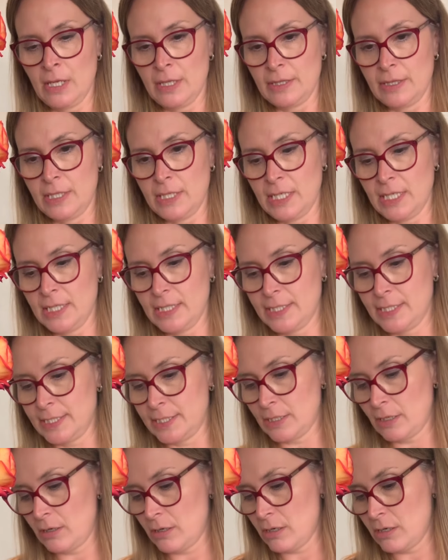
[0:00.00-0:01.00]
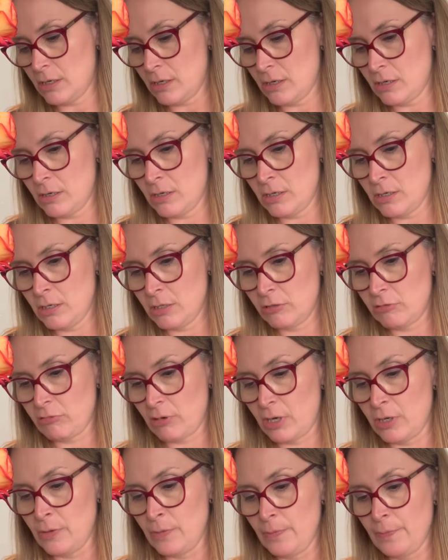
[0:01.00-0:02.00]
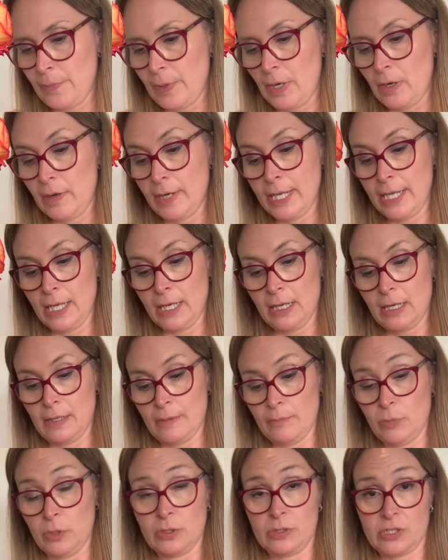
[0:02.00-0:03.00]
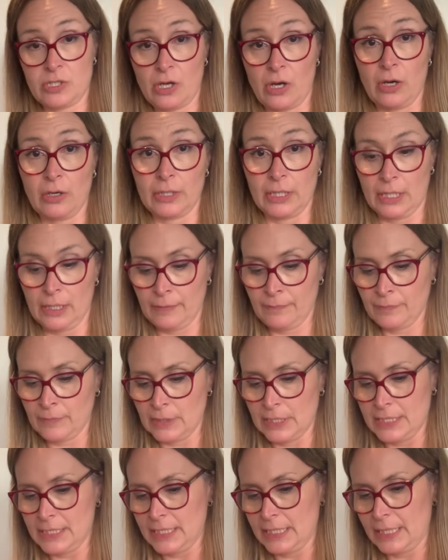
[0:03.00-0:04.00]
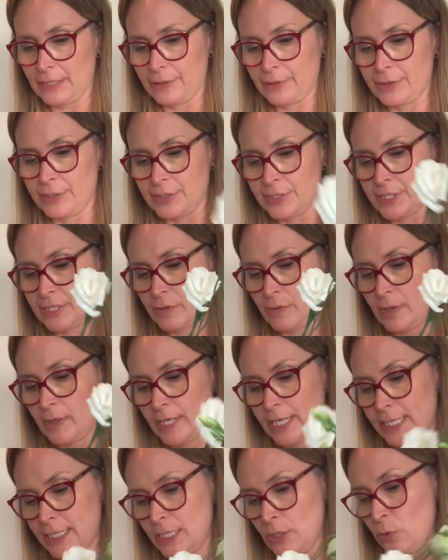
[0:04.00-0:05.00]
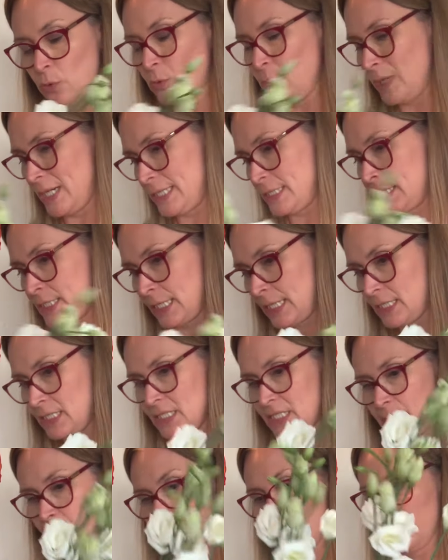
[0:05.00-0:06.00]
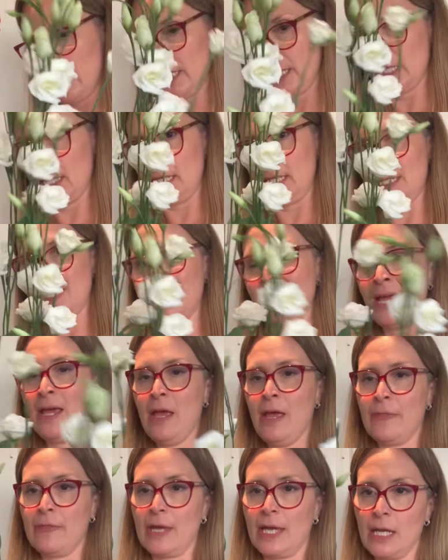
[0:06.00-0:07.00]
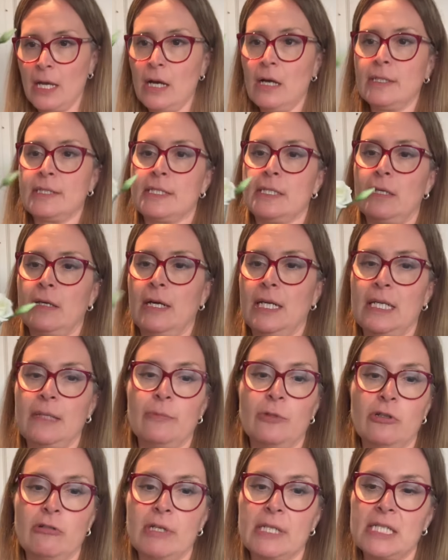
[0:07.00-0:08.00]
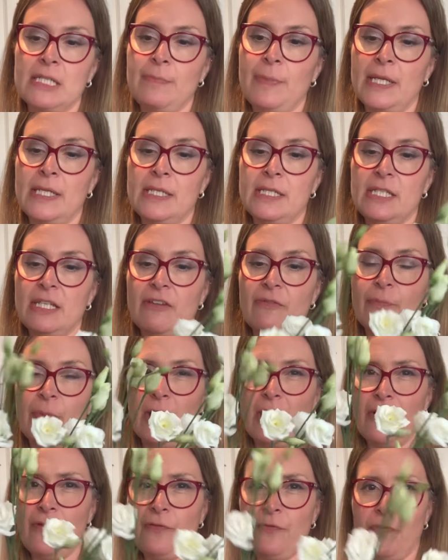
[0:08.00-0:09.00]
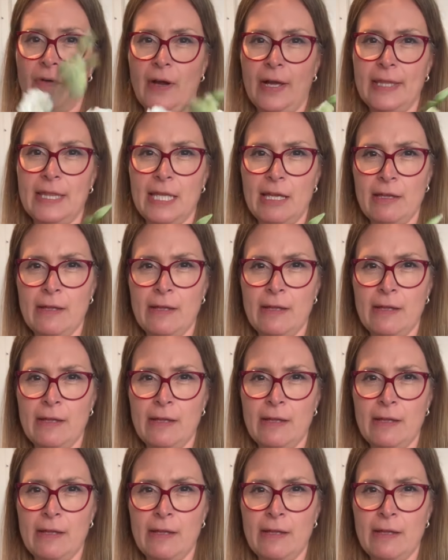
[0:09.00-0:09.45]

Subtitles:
These are grown by Montana Lisianthus, so I always tend to buy these. They are slightly more expensive, but I find